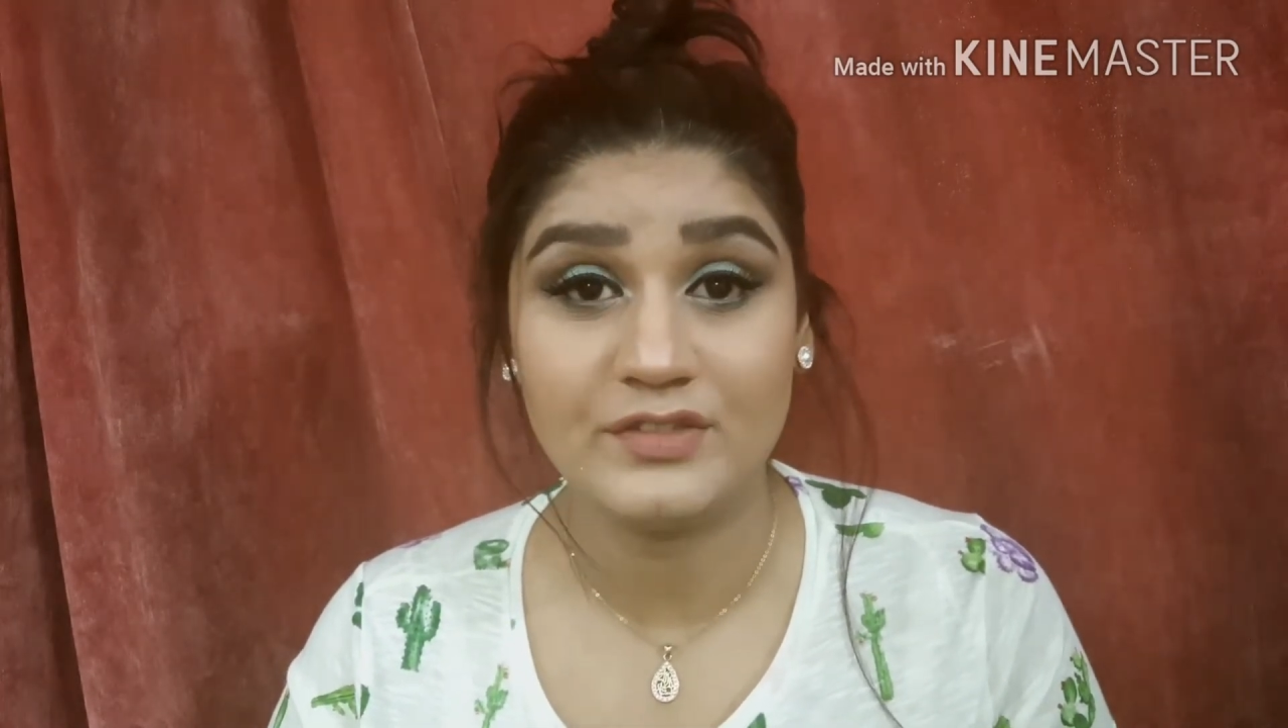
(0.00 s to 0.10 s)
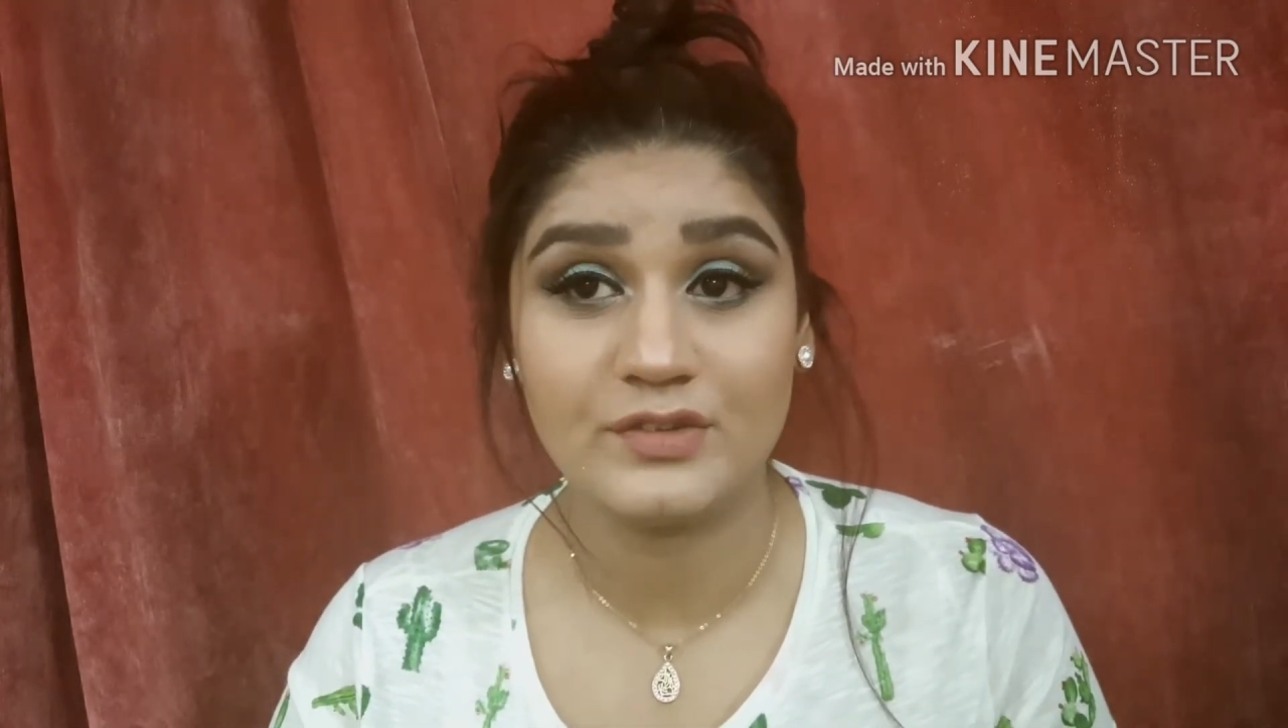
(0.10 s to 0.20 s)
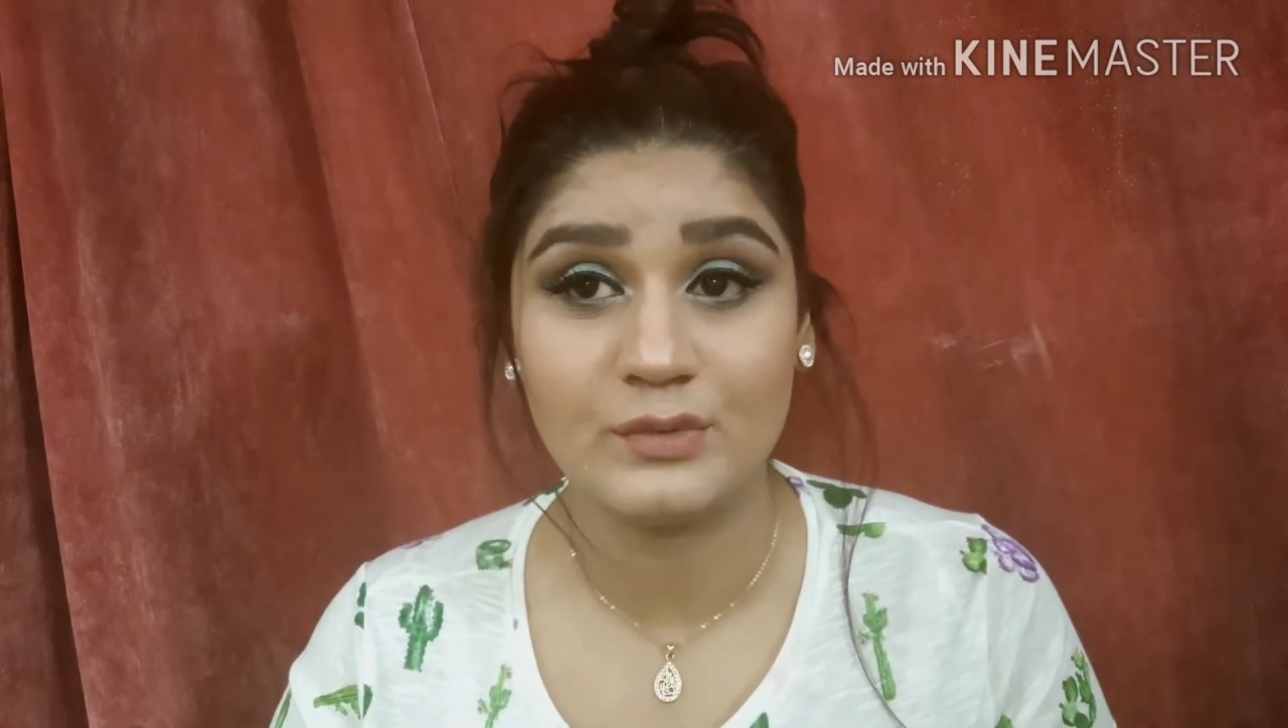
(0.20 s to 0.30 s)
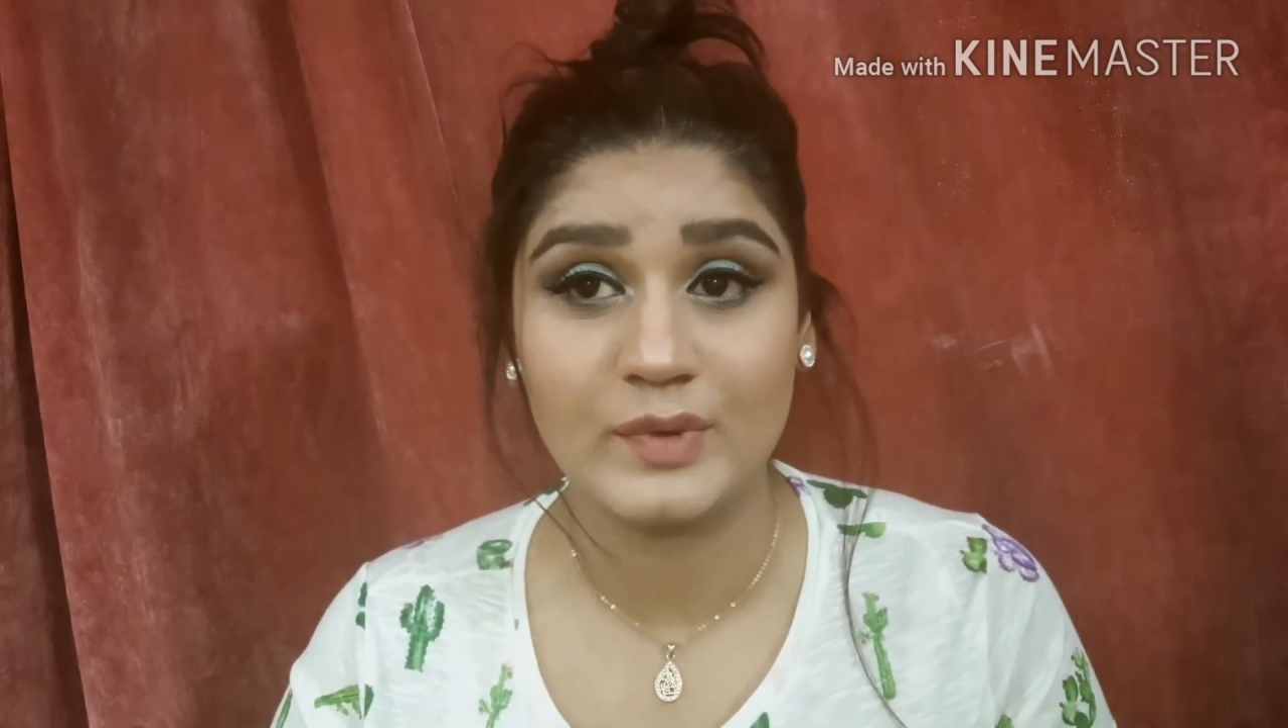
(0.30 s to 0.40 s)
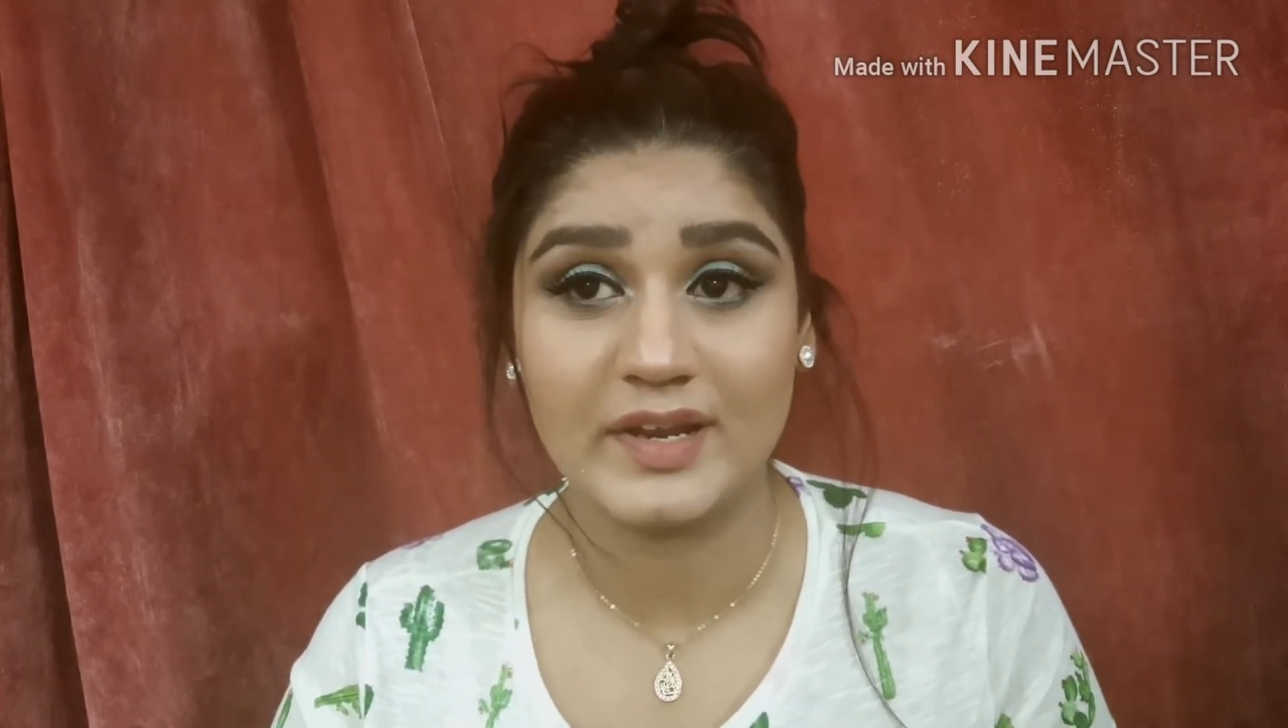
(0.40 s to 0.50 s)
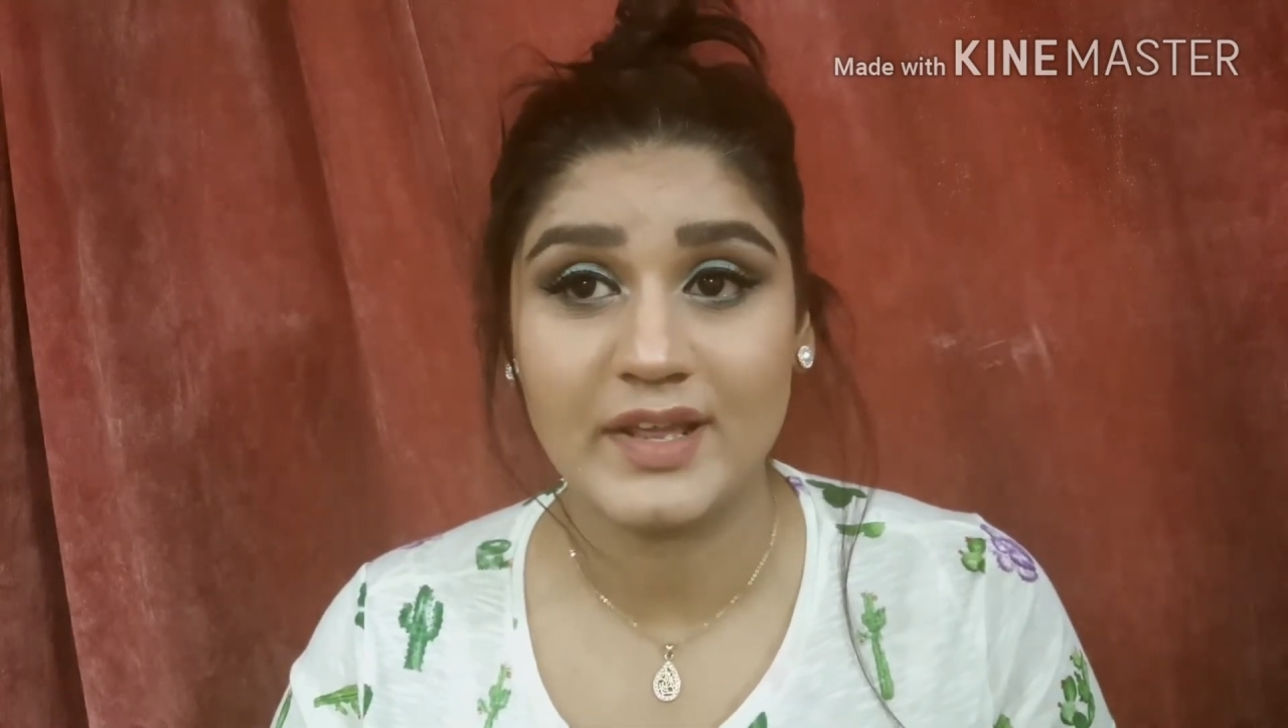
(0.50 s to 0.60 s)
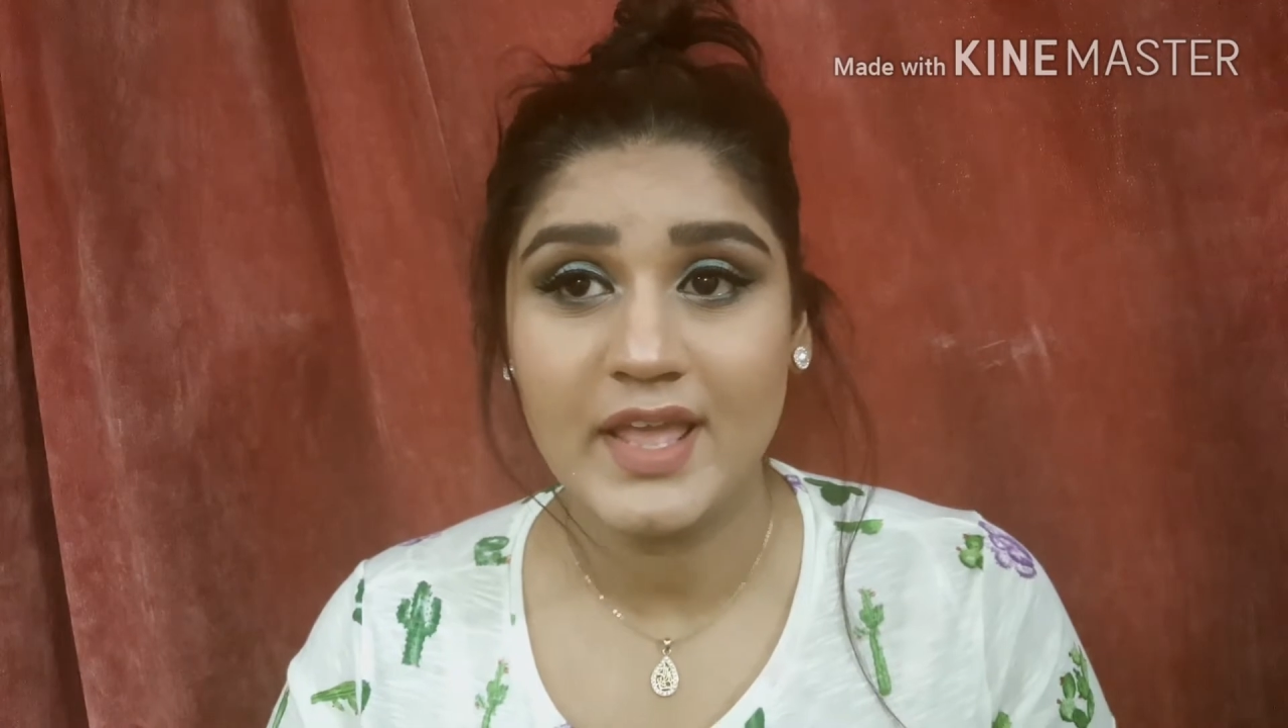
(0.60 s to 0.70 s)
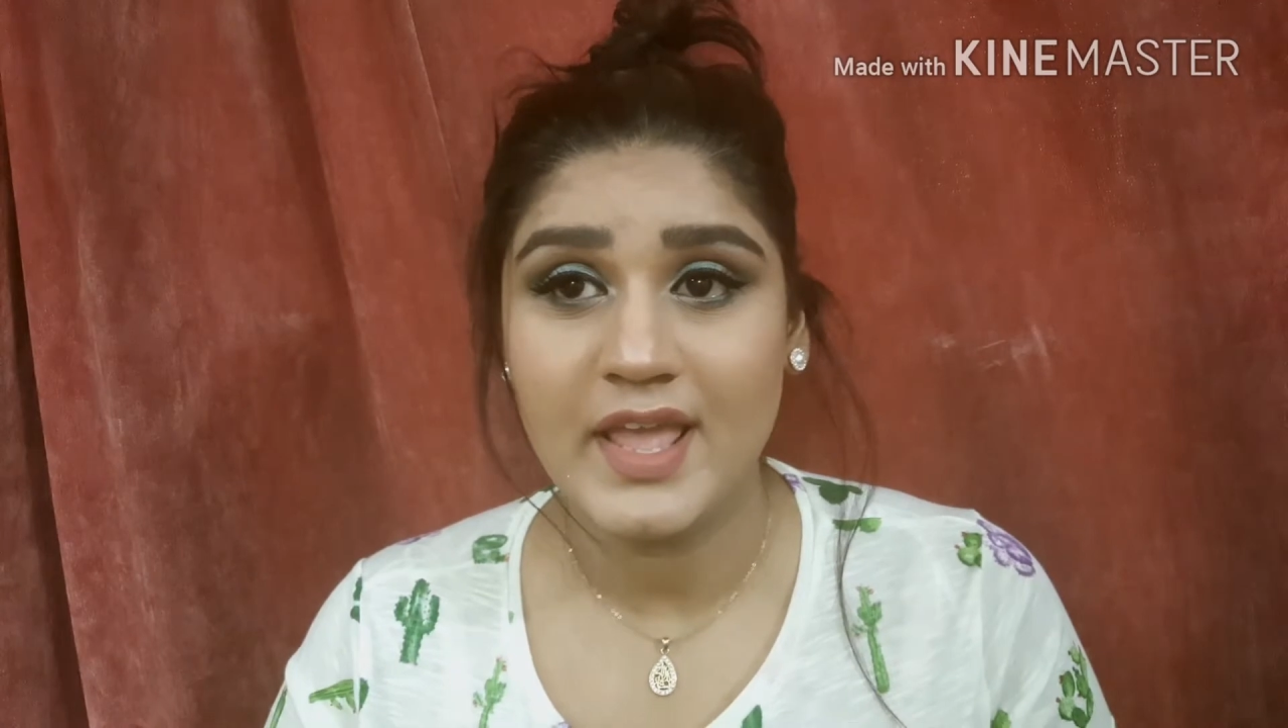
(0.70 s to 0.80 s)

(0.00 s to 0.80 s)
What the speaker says: through it.